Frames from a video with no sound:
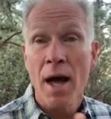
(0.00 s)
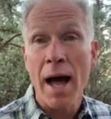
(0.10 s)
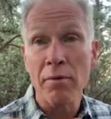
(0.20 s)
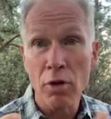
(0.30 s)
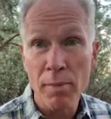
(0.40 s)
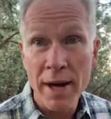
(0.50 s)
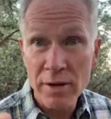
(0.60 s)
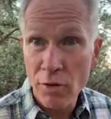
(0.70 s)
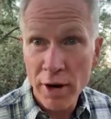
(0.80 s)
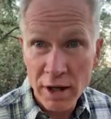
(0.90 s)
I will obey the
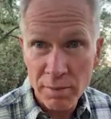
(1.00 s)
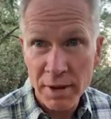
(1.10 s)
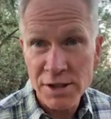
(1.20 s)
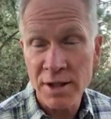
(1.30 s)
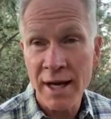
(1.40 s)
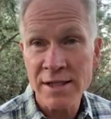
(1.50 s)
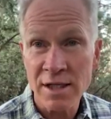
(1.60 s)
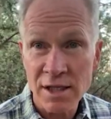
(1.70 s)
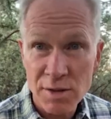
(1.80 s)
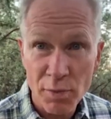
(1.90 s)
Great Commission as an
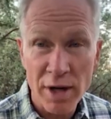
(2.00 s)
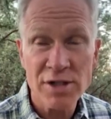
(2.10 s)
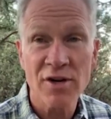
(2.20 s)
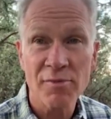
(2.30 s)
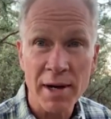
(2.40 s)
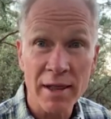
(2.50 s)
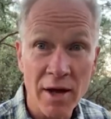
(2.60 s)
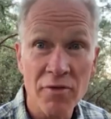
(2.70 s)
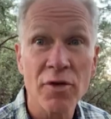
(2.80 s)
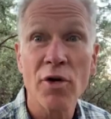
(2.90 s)
expression of my
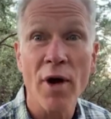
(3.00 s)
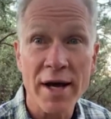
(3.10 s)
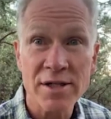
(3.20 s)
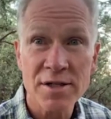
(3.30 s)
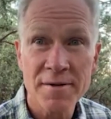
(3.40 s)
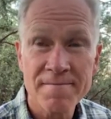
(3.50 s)
love for Christ.